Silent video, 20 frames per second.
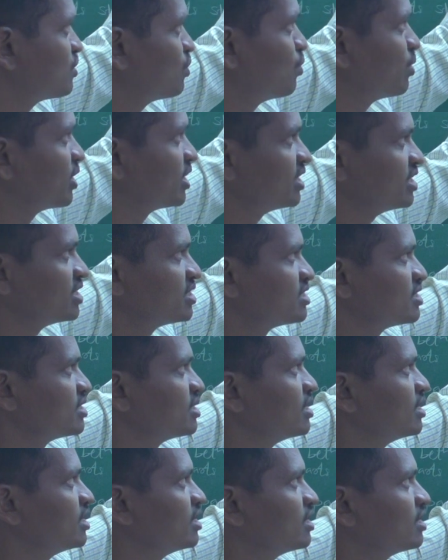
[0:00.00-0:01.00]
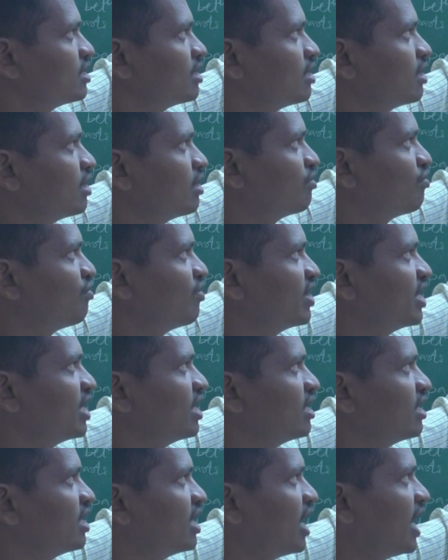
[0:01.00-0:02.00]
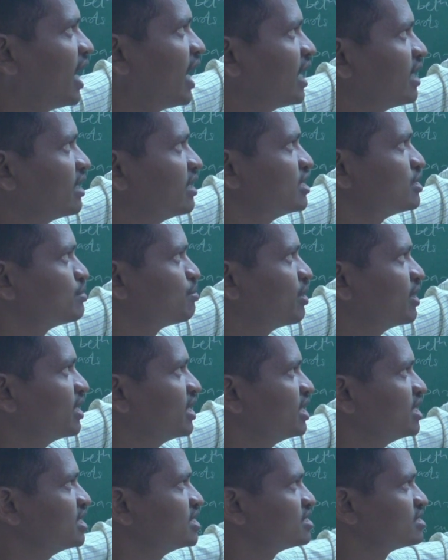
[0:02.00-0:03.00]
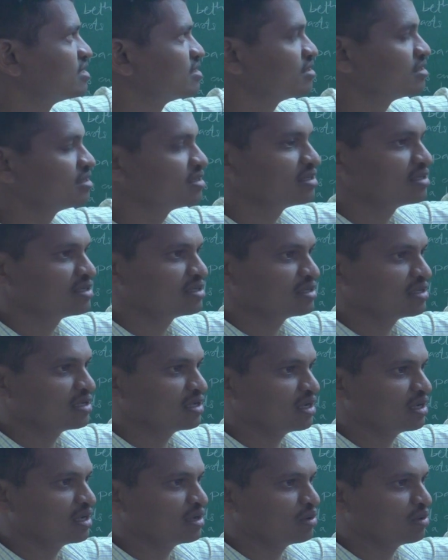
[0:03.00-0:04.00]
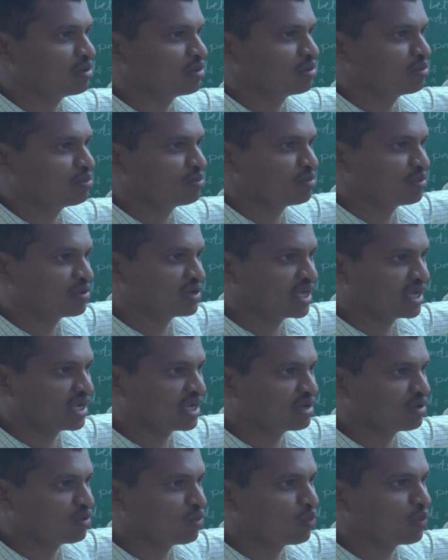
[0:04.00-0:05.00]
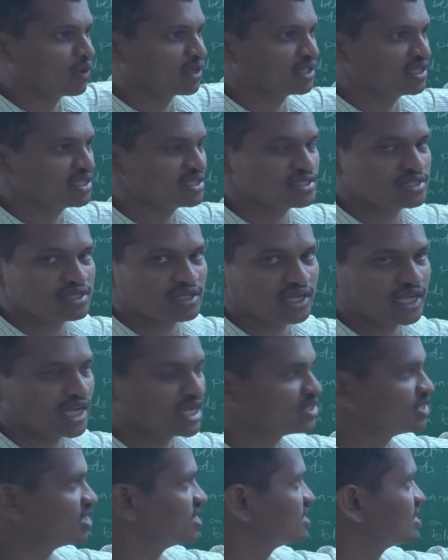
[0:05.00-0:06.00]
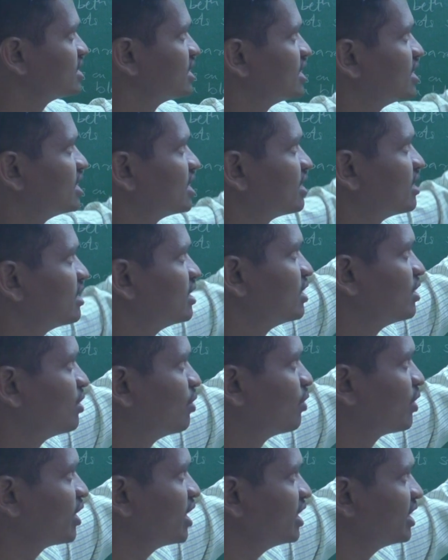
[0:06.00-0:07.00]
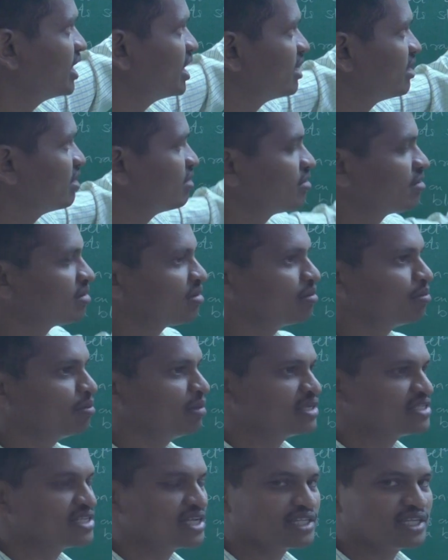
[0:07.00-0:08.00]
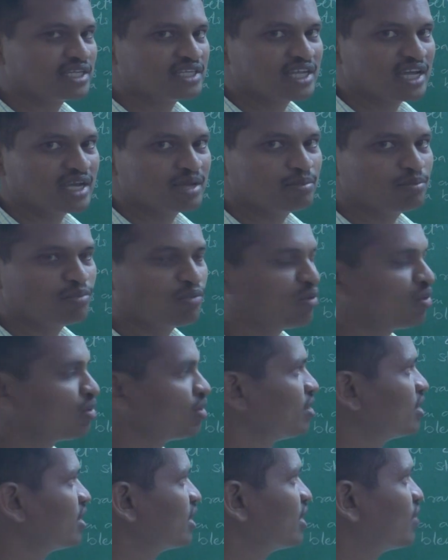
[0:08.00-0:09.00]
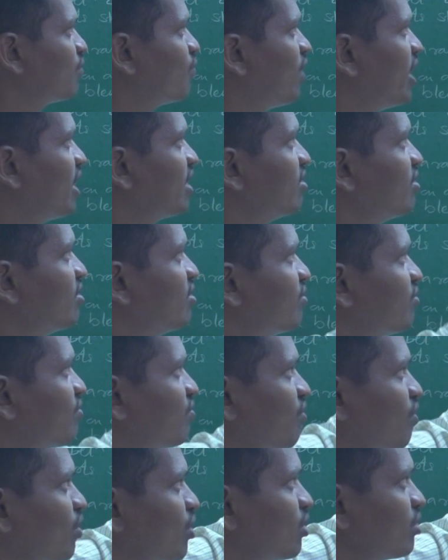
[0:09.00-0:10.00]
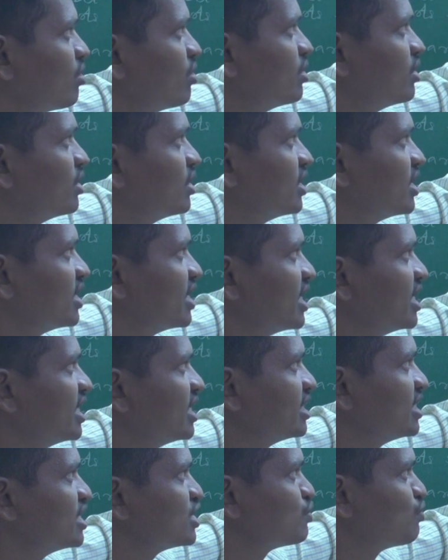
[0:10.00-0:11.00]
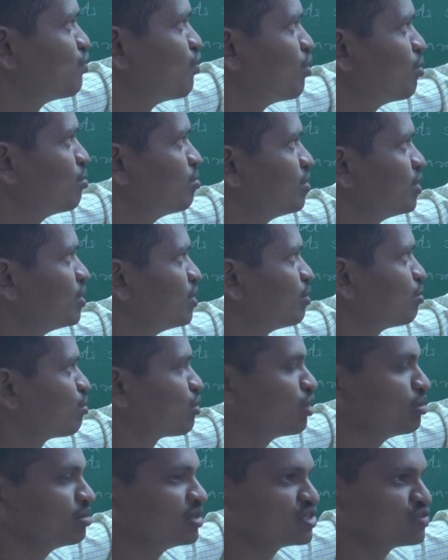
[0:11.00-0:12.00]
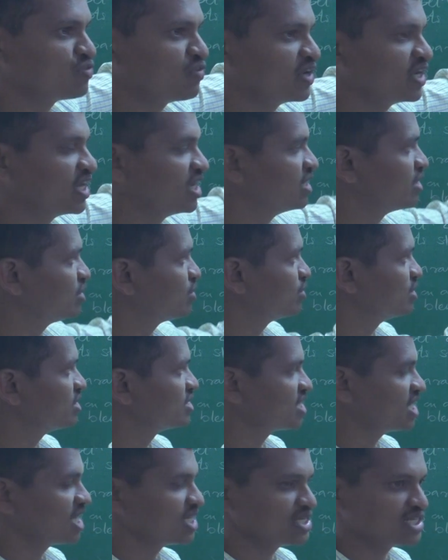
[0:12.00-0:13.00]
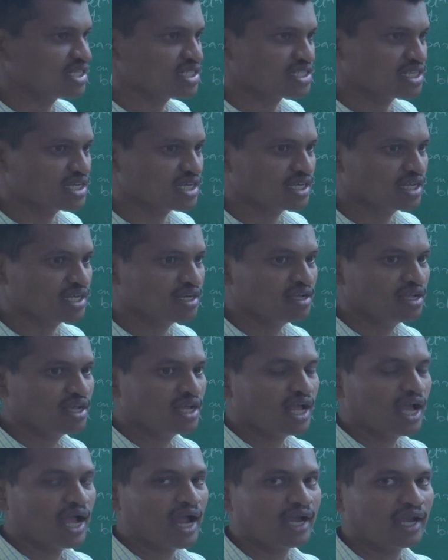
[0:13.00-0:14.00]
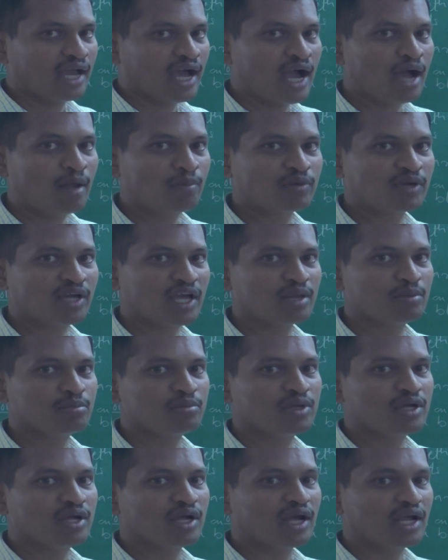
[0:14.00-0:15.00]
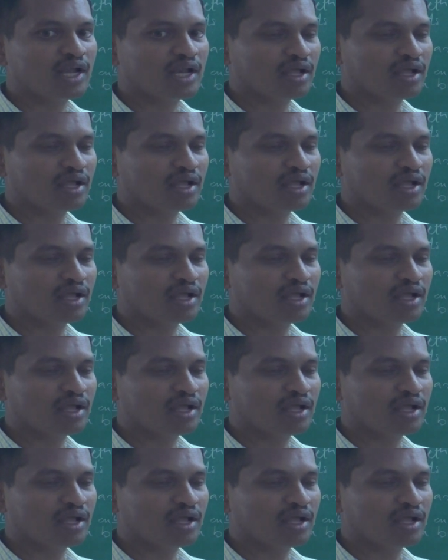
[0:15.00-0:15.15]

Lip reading: over this funnel, and this funnel is taken over this graduated cylinder. Okay, then measure the time required for draining this foam from this funnel to this graduated cylinder, and half time